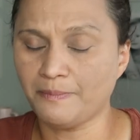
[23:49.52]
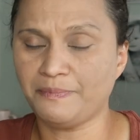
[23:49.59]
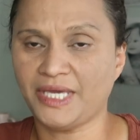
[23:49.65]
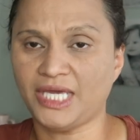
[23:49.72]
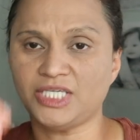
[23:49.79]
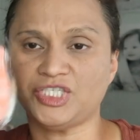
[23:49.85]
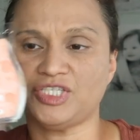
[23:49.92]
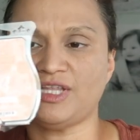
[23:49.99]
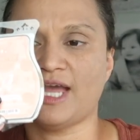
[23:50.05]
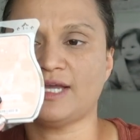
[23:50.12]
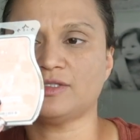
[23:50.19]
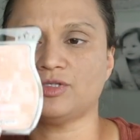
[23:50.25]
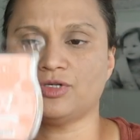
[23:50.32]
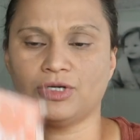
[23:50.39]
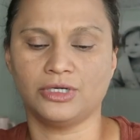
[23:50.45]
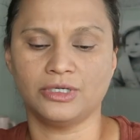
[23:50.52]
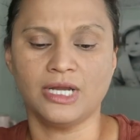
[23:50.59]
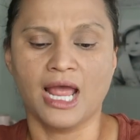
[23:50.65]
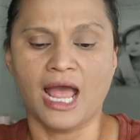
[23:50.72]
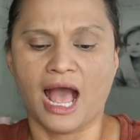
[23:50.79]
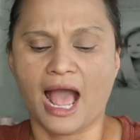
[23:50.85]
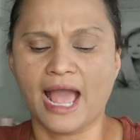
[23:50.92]
Peach nectar.
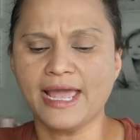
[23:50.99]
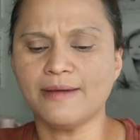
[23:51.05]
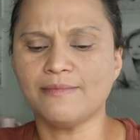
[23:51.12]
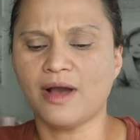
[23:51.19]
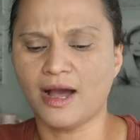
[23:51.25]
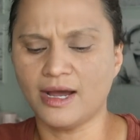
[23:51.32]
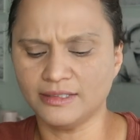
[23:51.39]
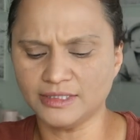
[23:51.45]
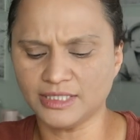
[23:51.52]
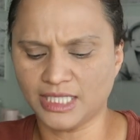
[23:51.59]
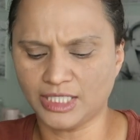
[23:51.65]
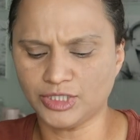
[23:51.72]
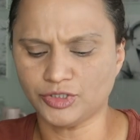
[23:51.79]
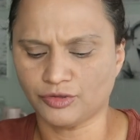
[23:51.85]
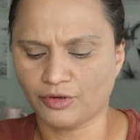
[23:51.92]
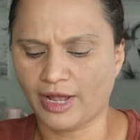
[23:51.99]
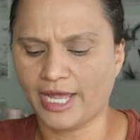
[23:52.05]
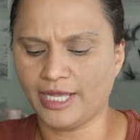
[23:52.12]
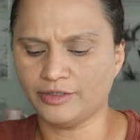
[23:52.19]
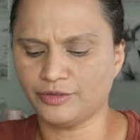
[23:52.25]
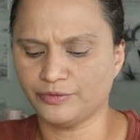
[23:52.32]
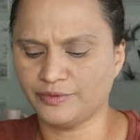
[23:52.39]
I am honestly
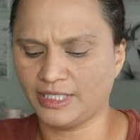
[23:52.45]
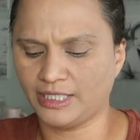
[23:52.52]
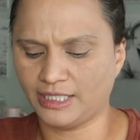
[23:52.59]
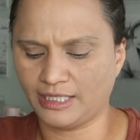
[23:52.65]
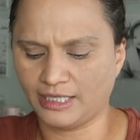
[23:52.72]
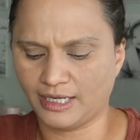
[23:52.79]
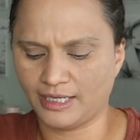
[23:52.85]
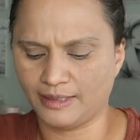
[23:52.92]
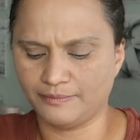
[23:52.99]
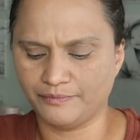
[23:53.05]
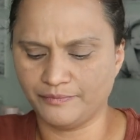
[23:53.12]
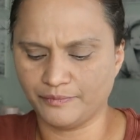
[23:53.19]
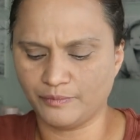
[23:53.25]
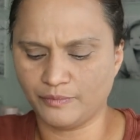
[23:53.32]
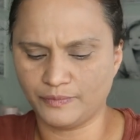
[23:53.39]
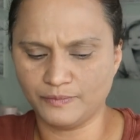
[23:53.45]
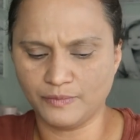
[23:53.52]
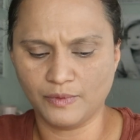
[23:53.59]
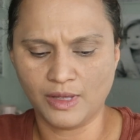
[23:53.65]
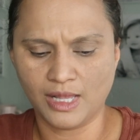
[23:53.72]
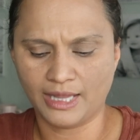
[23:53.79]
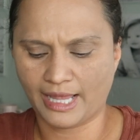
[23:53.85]
trying to really um
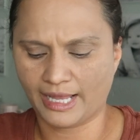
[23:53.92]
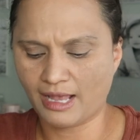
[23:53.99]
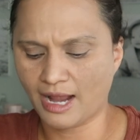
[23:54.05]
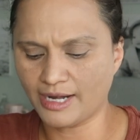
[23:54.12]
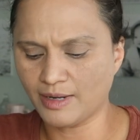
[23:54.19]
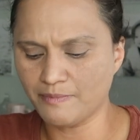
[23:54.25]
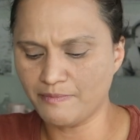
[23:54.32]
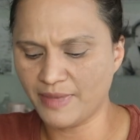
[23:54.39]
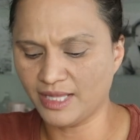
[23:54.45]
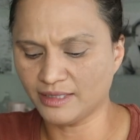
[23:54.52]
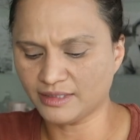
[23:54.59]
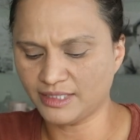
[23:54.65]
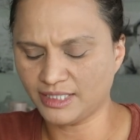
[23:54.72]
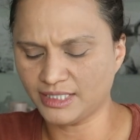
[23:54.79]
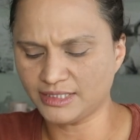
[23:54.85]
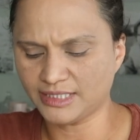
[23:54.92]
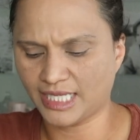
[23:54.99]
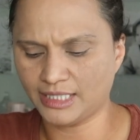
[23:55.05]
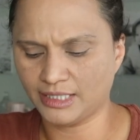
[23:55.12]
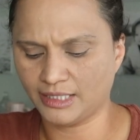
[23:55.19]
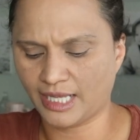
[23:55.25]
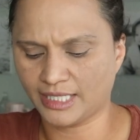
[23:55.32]
like kind of melt this
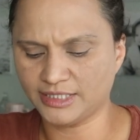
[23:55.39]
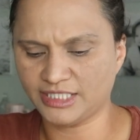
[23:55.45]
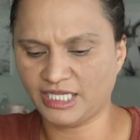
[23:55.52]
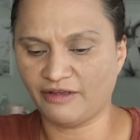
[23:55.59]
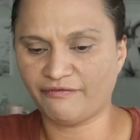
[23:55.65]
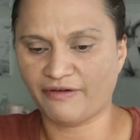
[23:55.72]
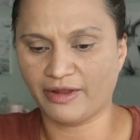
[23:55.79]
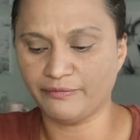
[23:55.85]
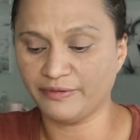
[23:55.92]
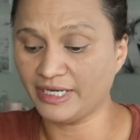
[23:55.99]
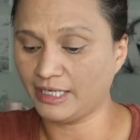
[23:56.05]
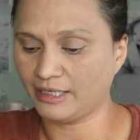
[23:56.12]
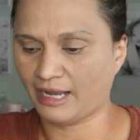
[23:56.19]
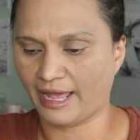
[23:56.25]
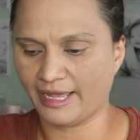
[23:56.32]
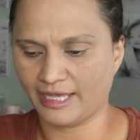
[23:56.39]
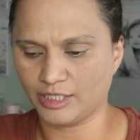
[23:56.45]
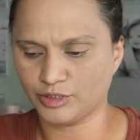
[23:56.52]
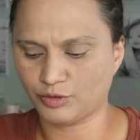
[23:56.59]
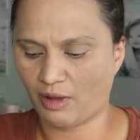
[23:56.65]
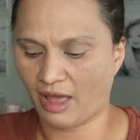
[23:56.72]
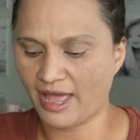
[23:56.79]
and and see if I really like
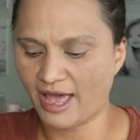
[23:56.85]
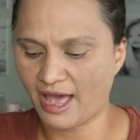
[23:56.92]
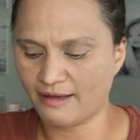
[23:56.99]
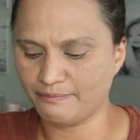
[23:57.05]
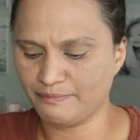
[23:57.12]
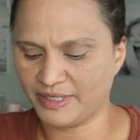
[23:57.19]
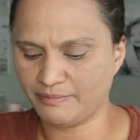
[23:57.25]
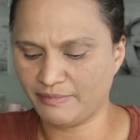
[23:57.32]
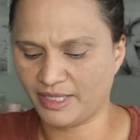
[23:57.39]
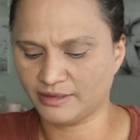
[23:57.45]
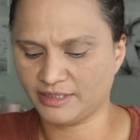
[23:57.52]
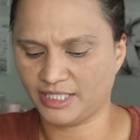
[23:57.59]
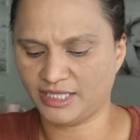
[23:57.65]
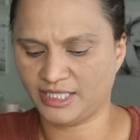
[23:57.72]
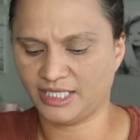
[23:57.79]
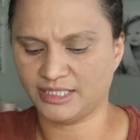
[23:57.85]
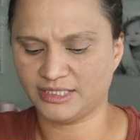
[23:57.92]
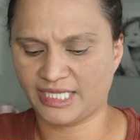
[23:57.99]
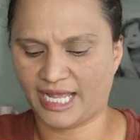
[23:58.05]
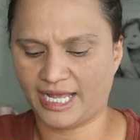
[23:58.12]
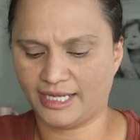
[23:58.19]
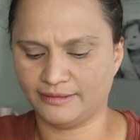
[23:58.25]
it. So I have been melting this,
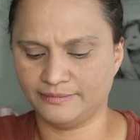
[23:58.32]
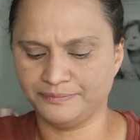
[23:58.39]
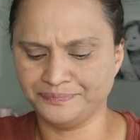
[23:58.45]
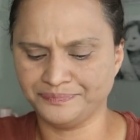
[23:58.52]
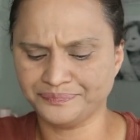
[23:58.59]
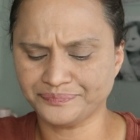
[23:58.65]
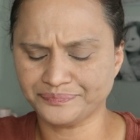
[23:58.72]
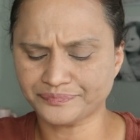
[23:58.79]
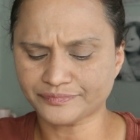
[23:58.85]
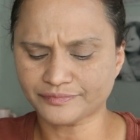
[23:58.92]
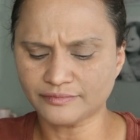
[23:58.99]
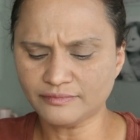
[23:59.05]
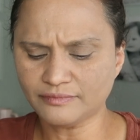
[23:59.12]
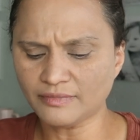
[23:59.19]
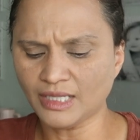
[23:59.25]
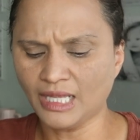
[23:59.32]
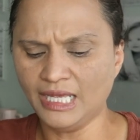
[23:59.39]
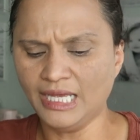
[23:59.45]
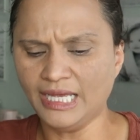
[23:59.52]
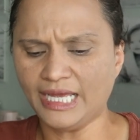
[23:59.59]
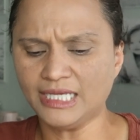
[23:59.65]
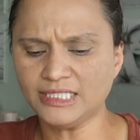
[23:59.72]
and
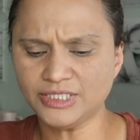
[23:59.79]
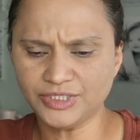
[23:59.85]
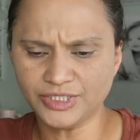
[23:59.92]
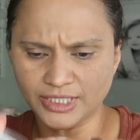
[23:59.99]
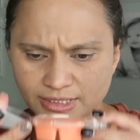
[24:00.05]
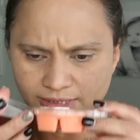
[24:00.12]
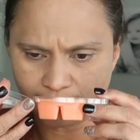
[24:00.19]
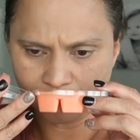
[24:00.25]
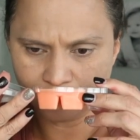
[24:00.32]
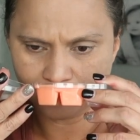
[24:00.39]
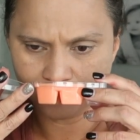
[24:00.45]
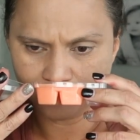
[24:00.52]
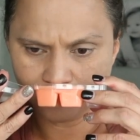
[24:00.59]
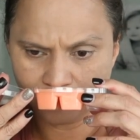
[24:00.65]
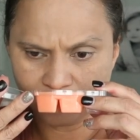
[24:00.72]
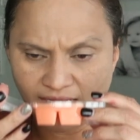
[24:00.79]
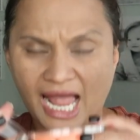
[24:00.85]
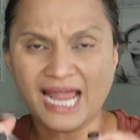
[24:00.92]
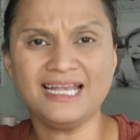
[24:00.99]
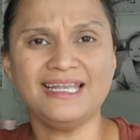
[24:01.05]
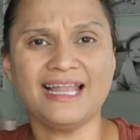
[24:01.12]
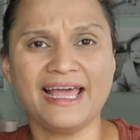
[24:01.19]
it's just,
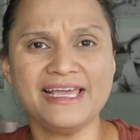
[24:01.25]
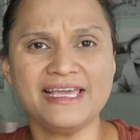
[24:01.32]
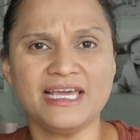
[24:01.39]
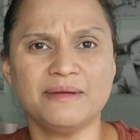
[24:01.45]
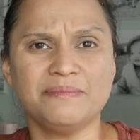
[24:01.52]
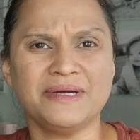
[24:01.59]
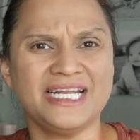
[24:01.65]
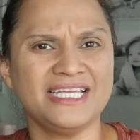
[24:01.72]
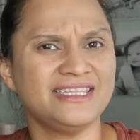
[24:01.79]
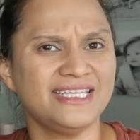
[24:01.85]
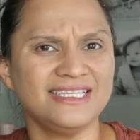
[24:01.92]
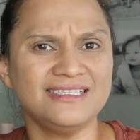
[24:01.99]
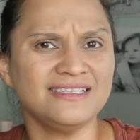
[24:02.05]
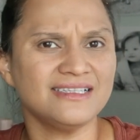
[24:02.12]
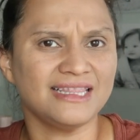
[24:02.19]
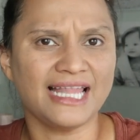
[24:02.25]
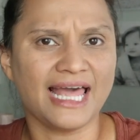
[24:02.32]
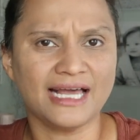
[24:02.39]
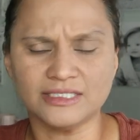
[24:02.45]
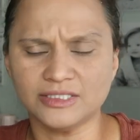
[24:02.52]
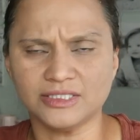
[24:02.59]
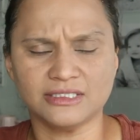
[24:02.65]
I like it, but it didn't
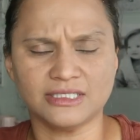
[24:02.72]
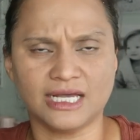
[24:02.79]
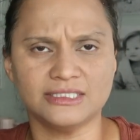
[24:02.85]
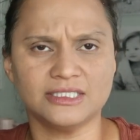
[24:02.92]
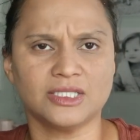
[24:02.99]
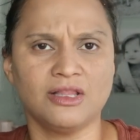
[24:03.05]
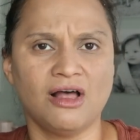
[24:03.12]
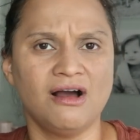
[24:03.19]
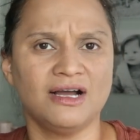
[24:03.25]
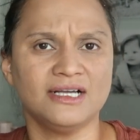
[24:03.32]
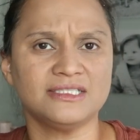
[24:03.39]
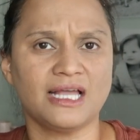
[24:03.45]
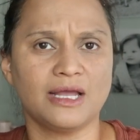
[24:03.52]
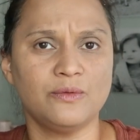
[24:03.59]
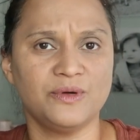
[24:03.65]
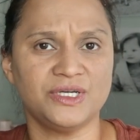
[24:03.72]
last as long as I